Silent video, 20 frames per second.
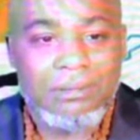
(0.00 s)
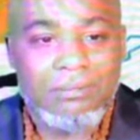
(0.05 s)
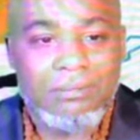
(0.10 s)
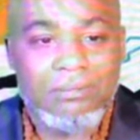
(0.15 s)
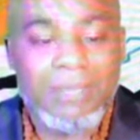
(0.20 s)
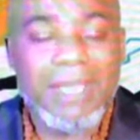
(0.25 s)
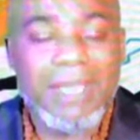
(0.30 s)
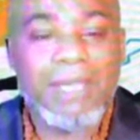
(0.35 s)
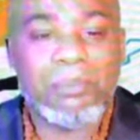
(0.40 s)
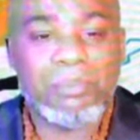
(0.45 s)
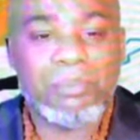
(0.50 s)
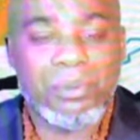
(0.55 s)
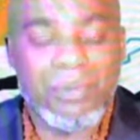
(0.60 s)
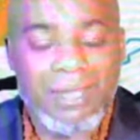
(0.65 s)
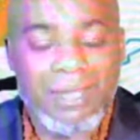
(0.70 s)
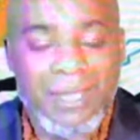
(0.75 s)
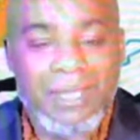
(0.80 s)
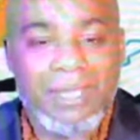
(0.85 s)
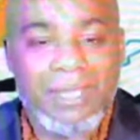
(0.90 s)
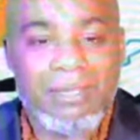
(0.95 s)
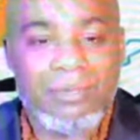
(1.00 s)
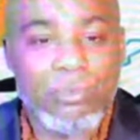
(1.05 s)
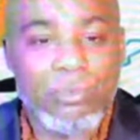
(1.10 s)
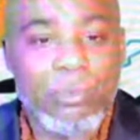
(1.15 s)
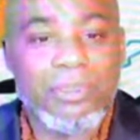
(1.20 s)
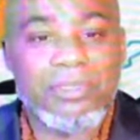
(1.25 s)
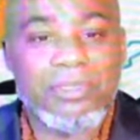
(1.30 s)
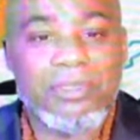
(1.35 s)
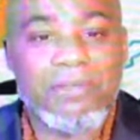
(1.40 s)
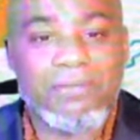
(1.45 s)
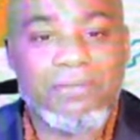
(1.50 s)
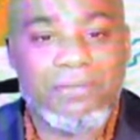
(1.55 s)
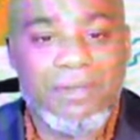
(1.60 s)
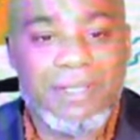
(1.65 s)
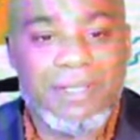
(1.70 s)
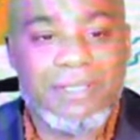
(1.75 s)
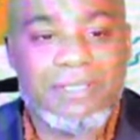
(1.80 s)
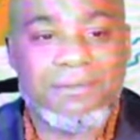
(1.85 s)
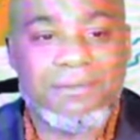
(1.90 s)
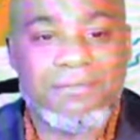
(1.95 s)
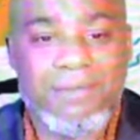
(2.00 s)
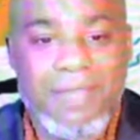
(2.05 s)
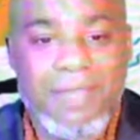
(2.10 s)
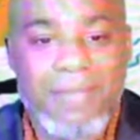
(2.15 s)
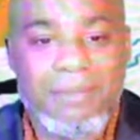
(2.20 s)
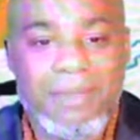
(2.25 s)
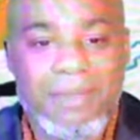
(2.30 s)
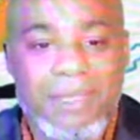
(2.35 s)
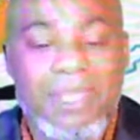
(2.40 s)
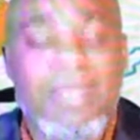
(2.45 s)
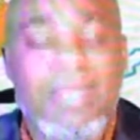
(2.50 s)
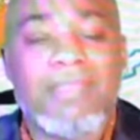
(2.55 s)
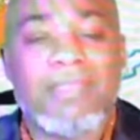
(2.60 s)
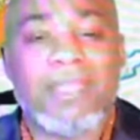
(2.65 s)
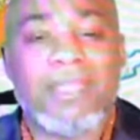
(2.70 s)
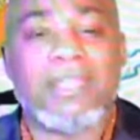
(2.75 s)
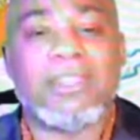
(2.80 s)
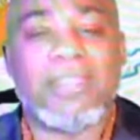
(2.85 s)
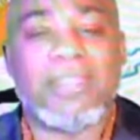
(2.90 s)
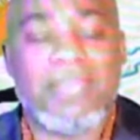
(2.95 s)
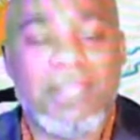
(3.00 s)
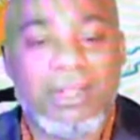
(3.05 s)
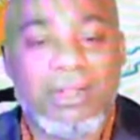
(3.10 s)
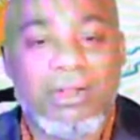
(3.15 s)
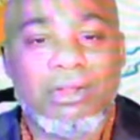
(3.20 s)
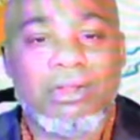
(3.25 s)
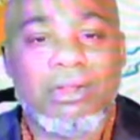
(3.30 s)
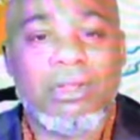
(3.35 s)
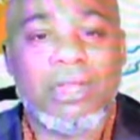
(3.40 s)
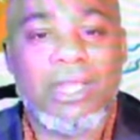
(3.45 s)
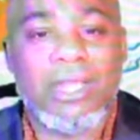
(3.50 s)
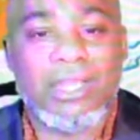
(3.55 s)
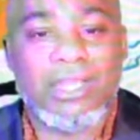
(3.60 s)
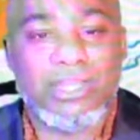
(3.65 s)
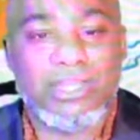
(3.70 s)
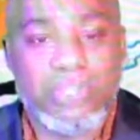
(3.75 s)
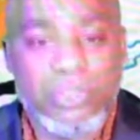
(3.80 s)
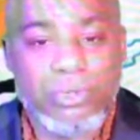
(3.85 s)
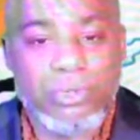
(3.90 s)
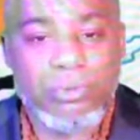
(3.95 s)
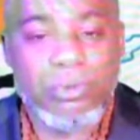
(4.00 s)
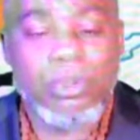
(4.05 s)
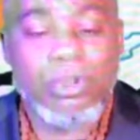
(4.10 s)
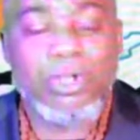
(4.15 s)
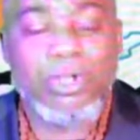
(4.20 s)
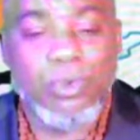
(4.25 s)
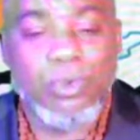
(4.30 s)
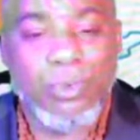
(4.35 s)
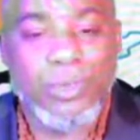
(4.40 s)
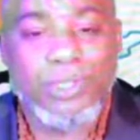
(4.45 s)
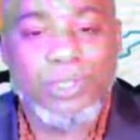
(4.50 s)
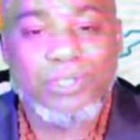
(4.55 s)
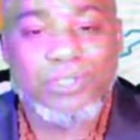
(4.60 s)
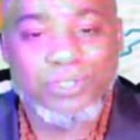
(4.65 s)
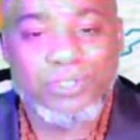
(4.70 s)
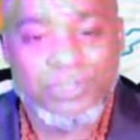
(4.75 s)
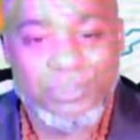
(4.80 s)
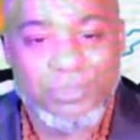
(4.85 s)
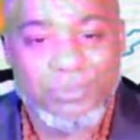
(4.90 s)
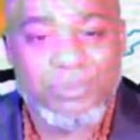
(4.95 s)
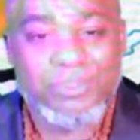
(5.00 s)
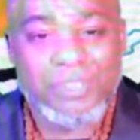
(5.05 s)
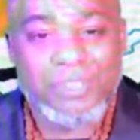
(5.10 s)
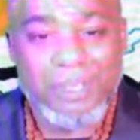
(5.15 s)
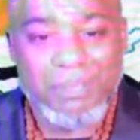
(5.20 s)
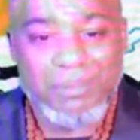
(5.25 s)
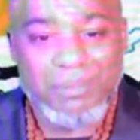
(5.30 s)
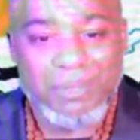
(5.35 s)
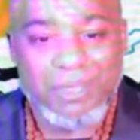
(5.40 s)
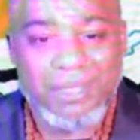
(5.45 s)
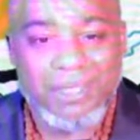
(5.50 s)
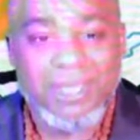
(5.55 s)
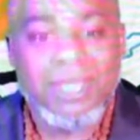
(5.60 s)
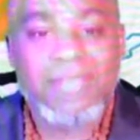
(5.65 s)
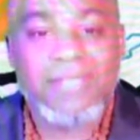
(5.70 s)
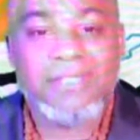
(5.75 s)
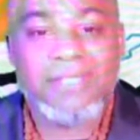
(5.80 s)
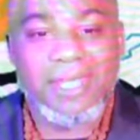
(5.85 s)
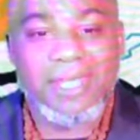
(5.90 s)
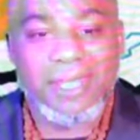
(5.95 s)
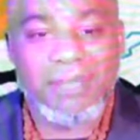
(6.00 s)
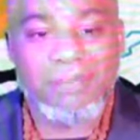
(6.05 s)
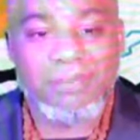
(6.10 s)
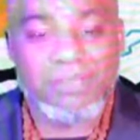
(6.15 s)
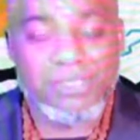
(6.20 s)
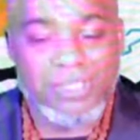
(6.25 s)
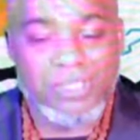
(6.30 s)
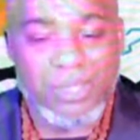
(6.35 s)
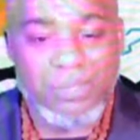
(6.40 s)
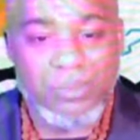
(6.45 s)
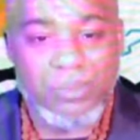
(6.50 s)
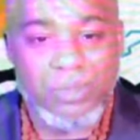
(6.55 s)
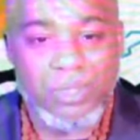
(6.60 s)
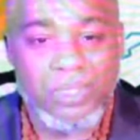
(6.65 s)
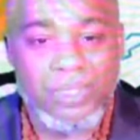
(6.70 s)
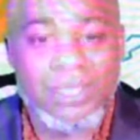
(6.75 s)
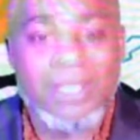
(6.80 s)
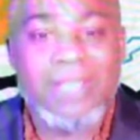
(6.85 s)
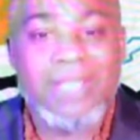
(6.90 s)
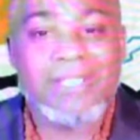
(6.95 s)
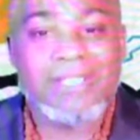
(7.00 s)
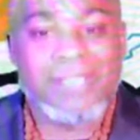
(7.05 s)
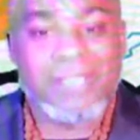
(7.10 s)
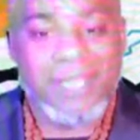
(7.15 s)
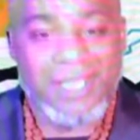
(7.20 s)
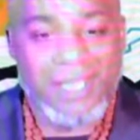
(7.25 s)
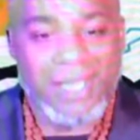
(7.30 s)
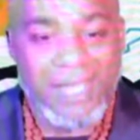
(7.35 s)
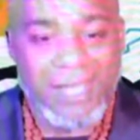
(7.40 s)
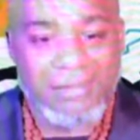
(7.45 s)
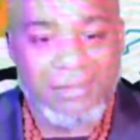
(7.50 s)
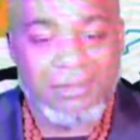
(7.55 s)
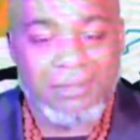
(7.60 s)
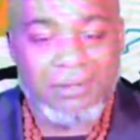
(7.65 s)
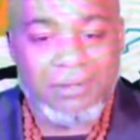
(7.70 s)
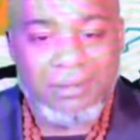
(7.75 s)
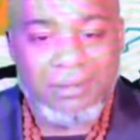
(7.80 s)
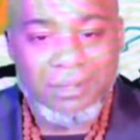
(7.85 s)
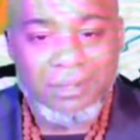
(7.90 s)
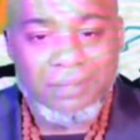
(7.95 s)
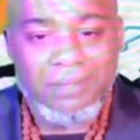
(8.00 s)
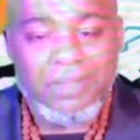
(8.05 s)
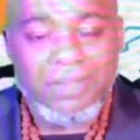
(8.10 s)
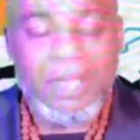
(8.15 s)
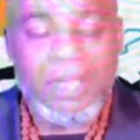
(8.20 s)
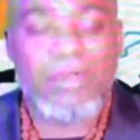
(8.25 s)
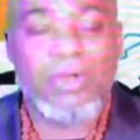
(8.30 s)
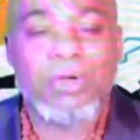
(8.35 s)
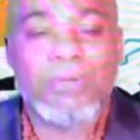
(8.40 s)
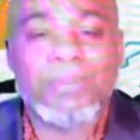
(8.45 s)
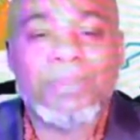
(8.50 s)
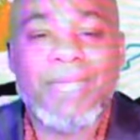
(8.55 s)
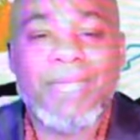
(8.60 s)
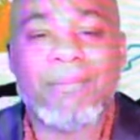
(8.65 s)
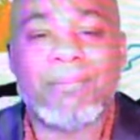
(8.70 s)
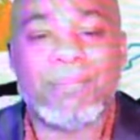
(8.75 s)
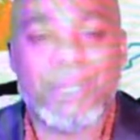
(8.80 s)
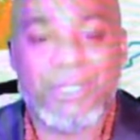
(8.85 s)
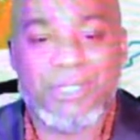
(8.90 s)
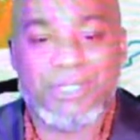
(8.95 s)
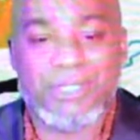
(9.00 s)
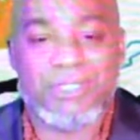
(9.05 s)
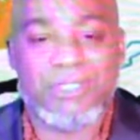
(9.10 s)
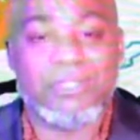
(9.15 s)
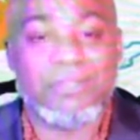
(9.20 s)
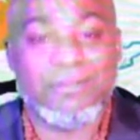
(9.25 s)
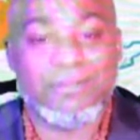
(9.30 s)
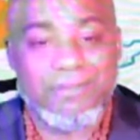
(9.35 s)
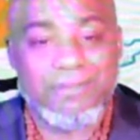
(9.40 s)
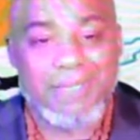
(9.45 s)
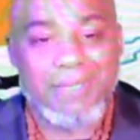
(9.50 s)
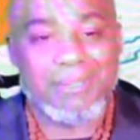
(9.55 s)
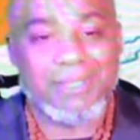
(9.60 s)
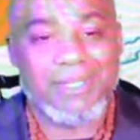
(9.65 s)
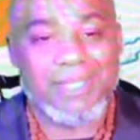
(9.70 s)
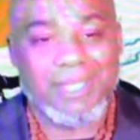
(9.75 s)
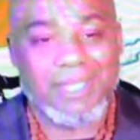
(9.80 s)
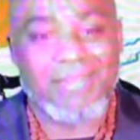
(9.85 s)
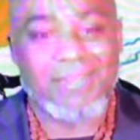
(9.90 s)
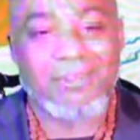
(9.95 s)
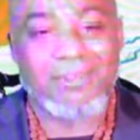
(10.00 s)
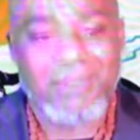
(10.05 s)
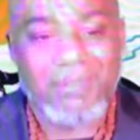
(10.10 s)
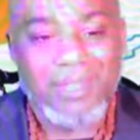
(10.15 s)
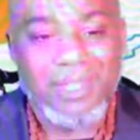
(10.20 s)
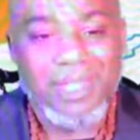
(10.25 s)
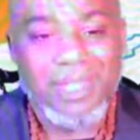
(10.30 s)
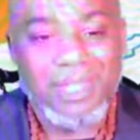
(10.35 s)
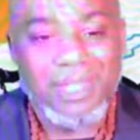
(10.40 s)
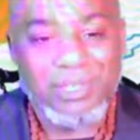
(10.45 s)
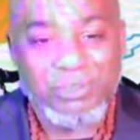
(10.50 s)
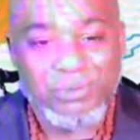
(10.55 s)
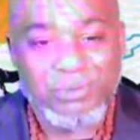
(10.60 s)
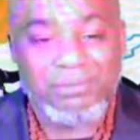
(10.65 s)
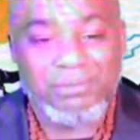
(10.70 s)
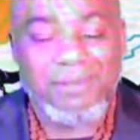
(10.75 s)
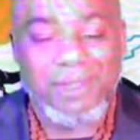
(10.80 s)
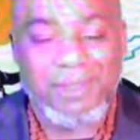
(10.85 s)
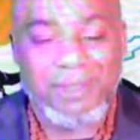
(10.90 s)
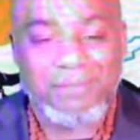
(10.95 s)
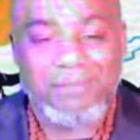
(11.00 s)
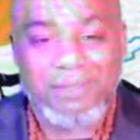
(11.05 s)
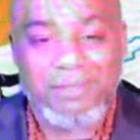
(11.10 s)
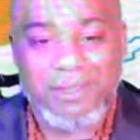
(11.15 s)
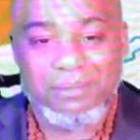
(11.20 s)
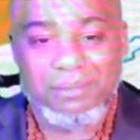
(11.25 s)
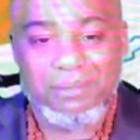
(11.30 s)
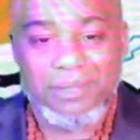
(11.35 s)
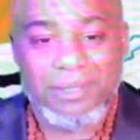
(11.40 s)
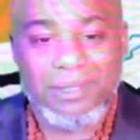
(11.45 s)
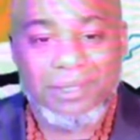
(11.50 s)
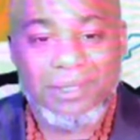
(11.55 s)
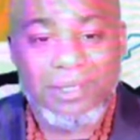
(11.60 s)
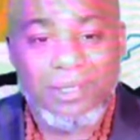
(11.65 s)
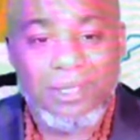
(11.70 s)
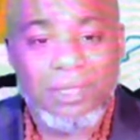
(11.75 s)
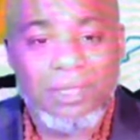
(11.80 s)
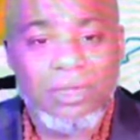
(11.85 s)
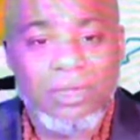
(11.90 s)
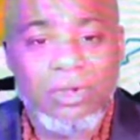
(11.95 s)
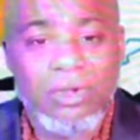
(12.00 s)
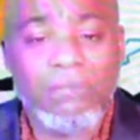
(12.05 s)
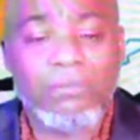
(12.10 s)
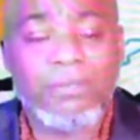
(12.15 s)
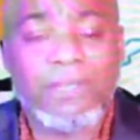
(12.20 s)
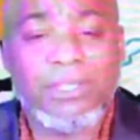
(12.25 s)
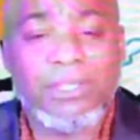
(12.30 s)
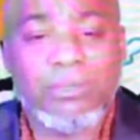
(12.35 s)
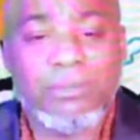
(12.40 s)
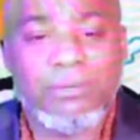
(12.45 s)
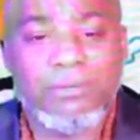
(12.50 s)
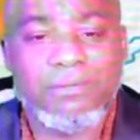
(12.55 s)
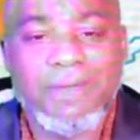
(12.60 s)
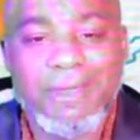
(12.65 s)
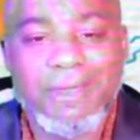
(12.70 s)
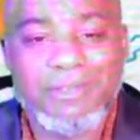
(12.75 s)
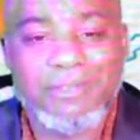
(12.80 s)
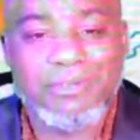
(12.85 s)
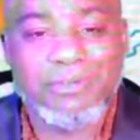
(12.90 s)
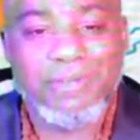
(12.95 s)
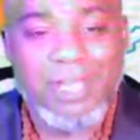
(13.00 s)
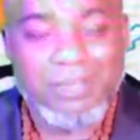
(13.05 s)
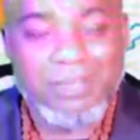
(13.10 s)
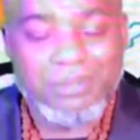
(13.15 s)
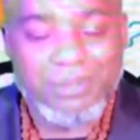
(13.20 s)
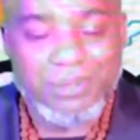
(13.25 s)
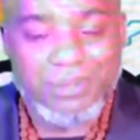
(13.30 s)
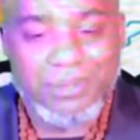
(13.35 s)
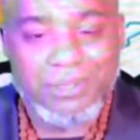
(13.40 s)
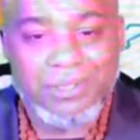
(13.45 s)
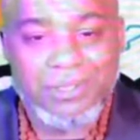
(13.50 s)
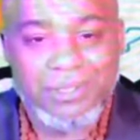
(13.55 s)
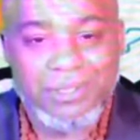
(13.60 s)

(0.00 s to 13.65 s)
Make a plan with your friends and family that they and you are going to do something to help someone together. And I hope that brings your family together and unify your family. Hopefully it unifies your neighborhood.